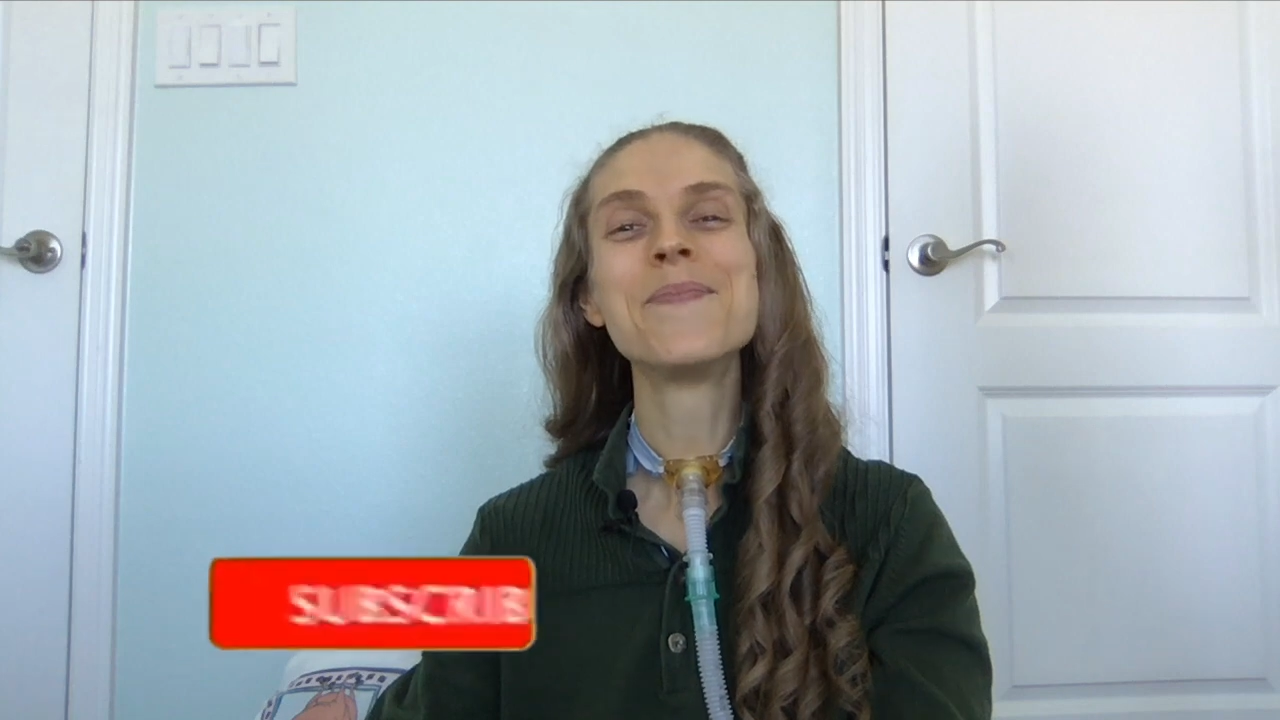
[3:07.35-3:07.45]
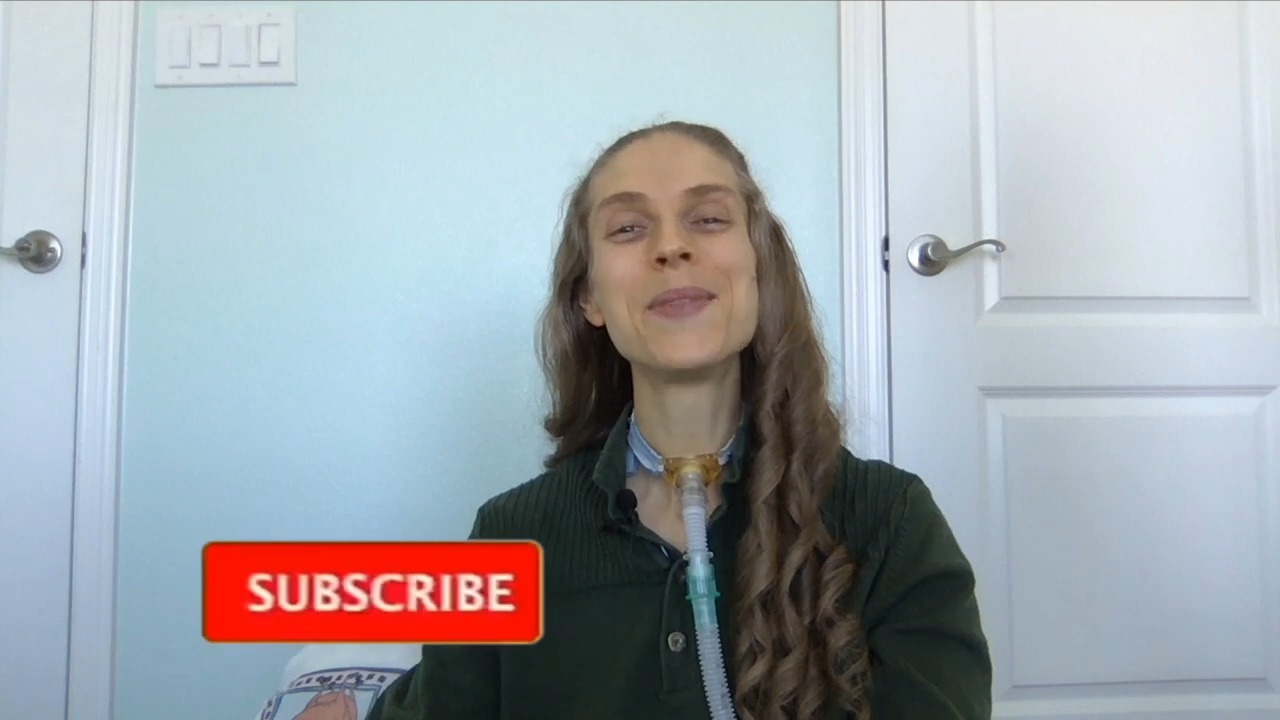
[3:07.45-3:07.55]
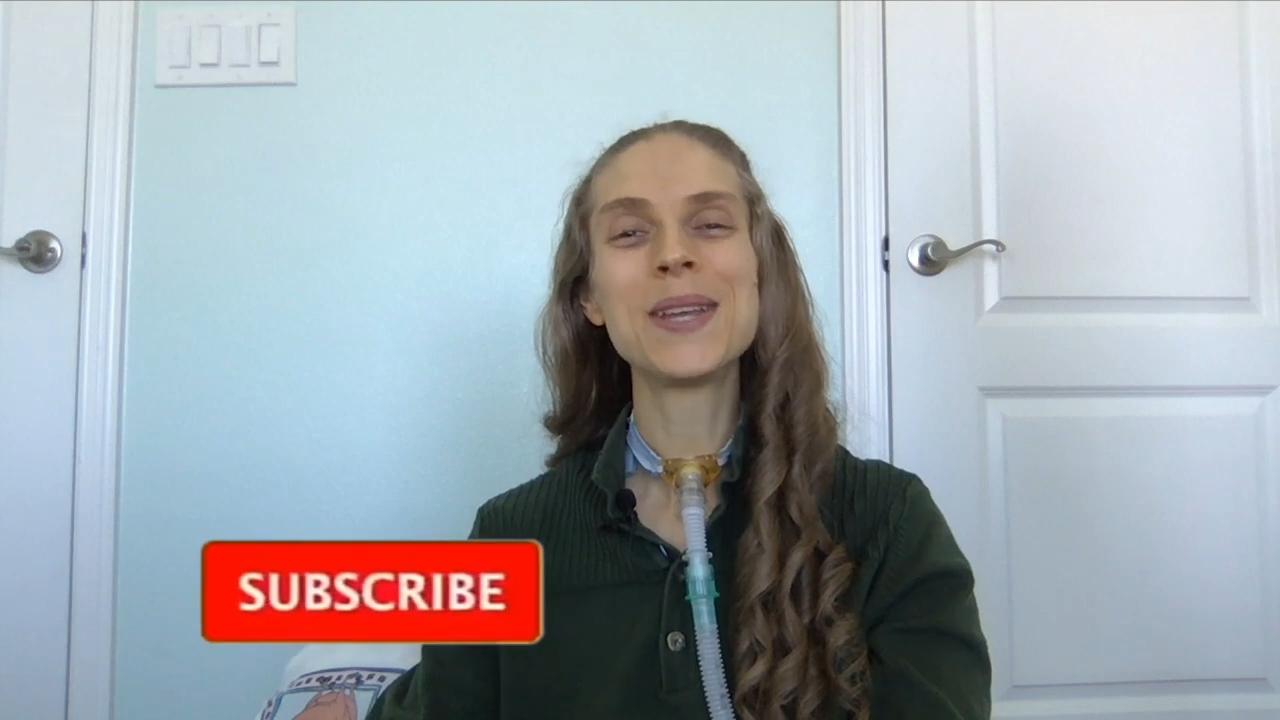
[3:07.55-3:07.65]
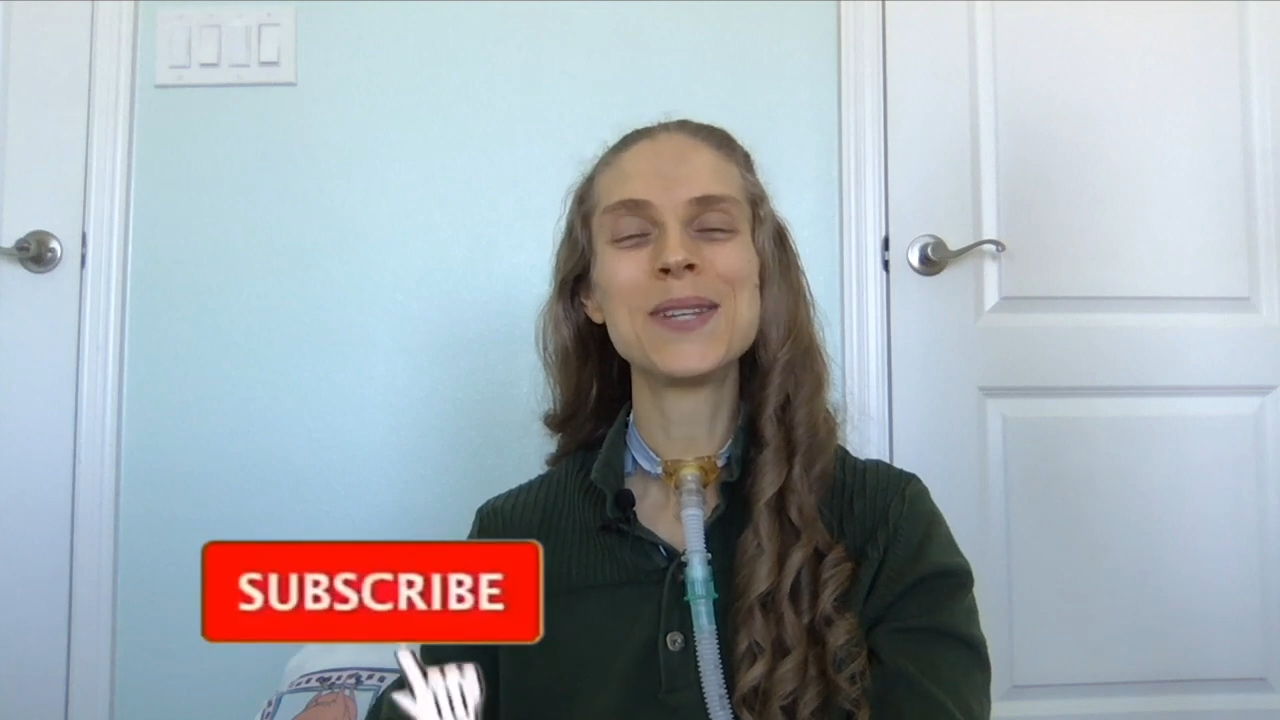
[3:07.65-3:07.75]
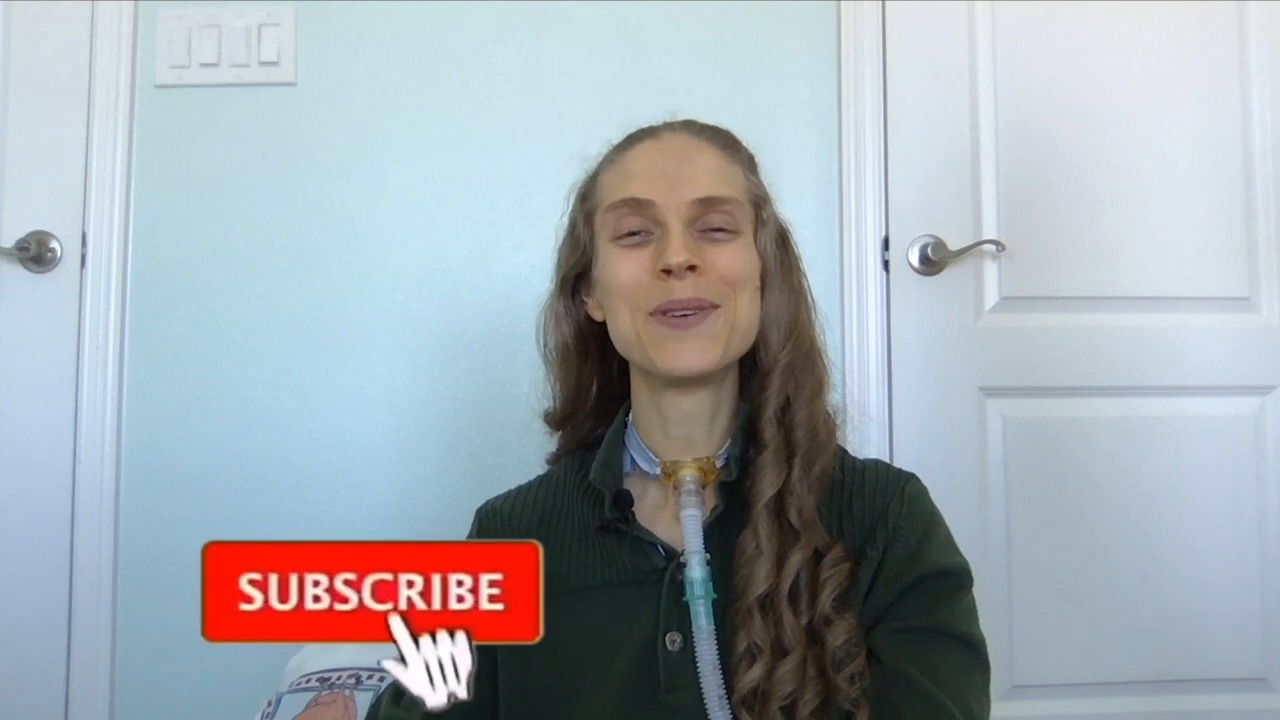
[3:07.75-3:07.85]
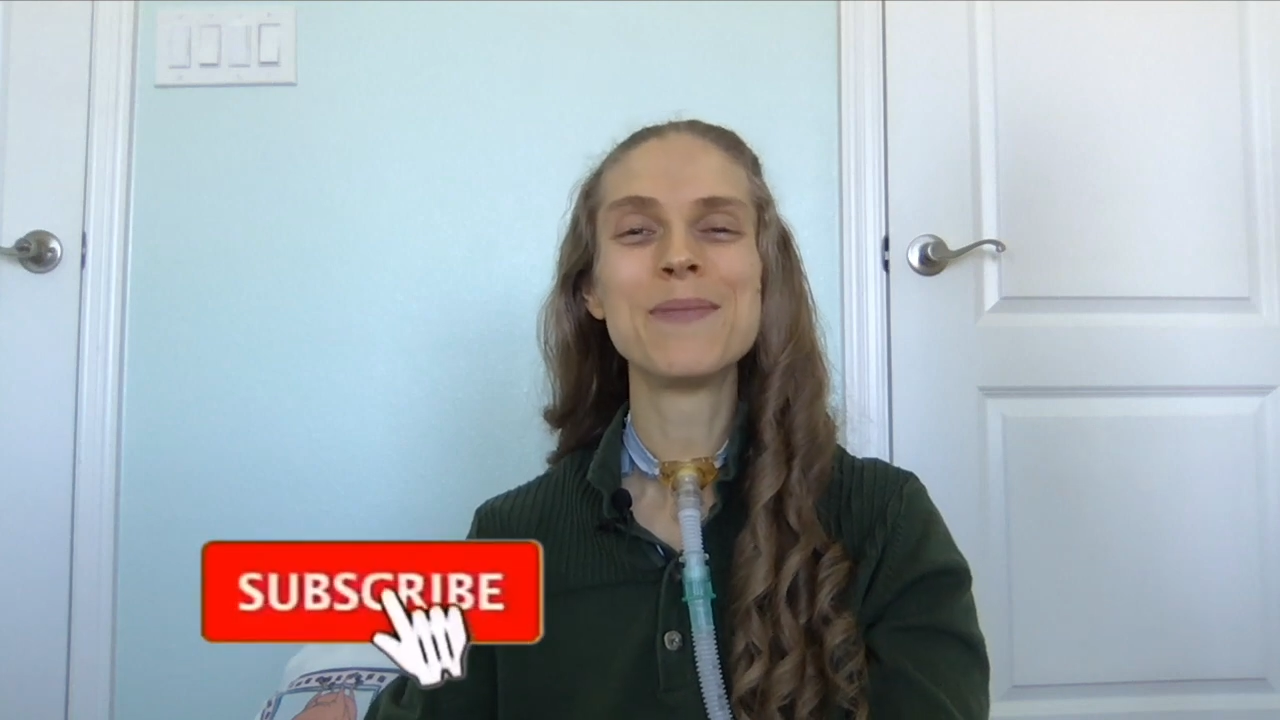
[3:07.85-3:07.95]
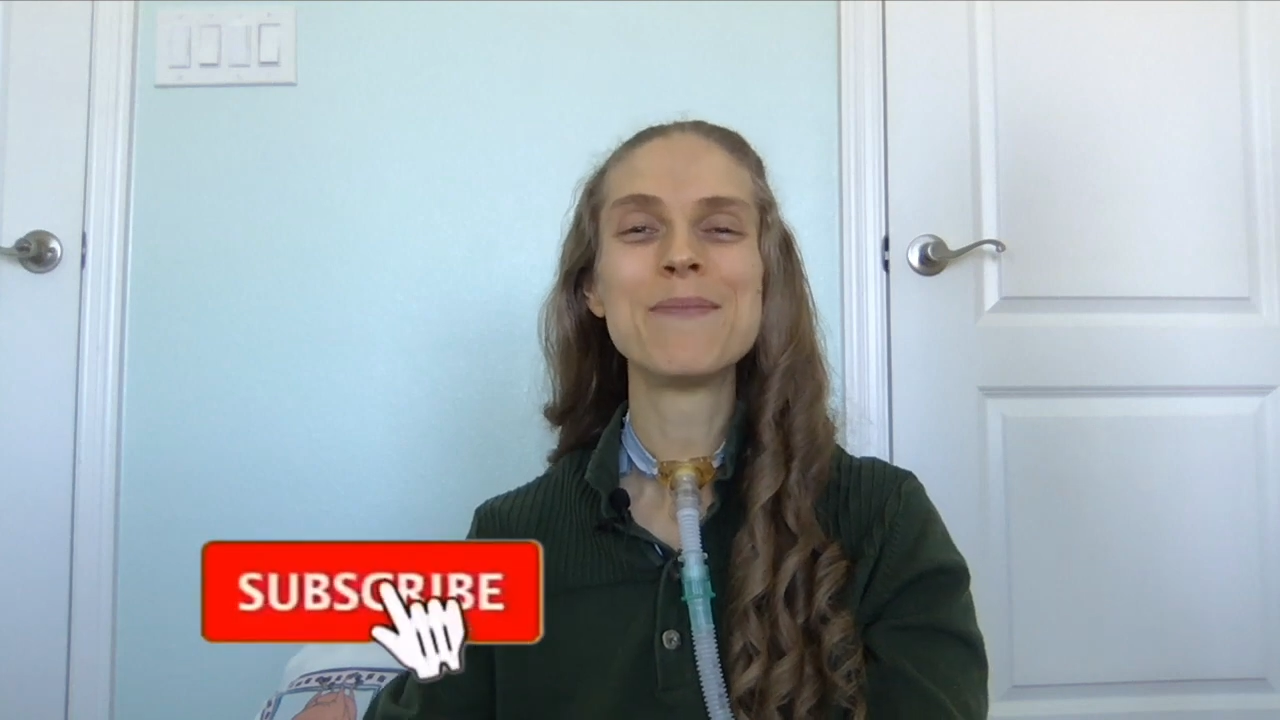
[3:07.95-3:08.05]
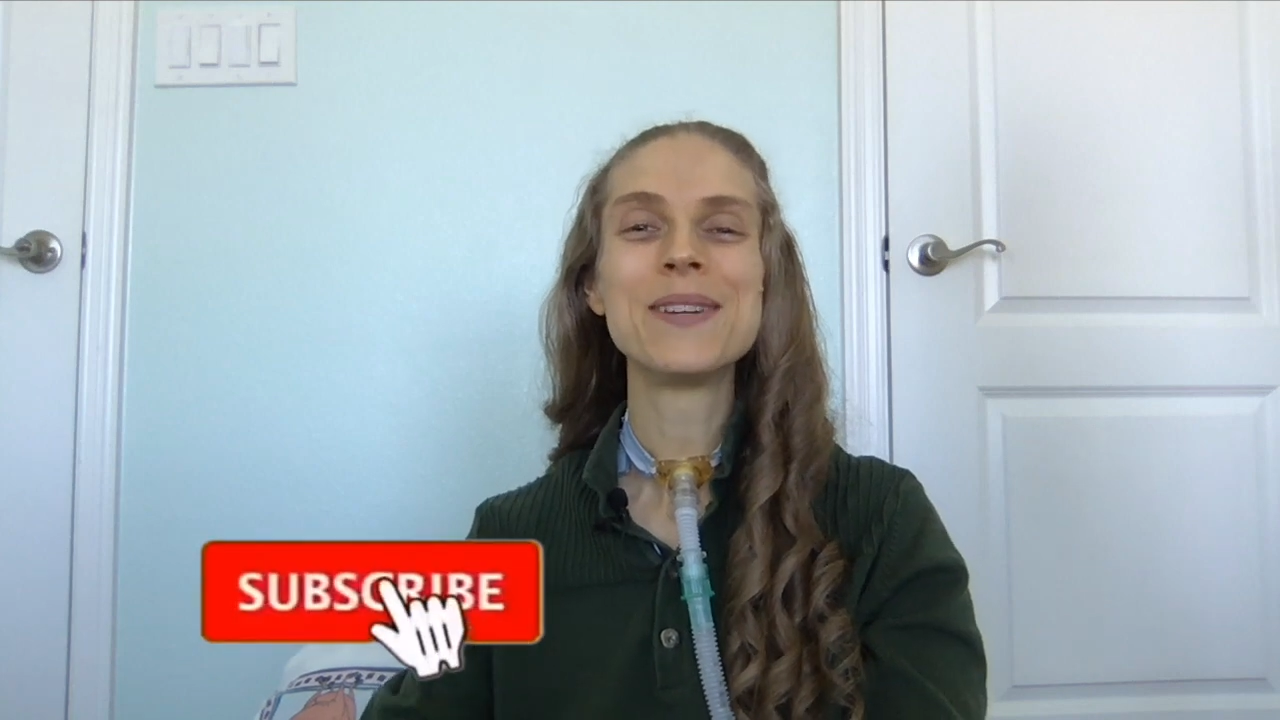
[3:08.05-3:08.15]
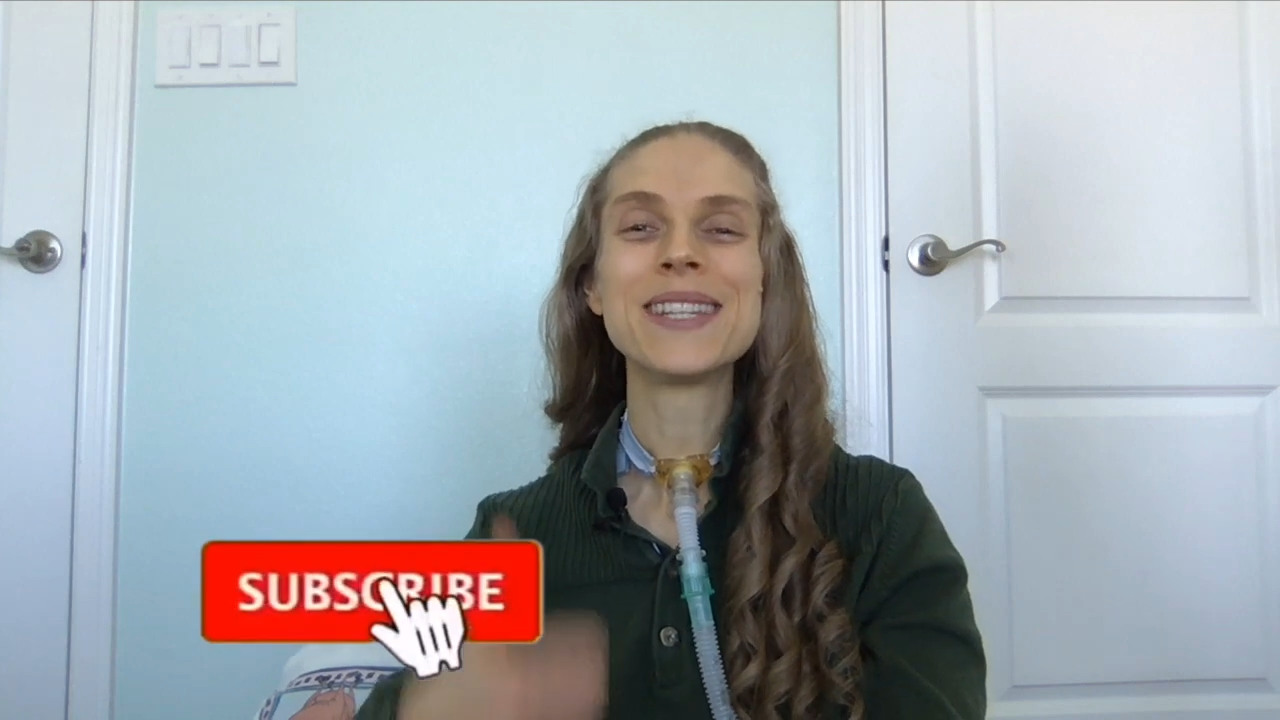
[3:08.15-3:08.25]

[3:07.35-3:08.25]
Please remember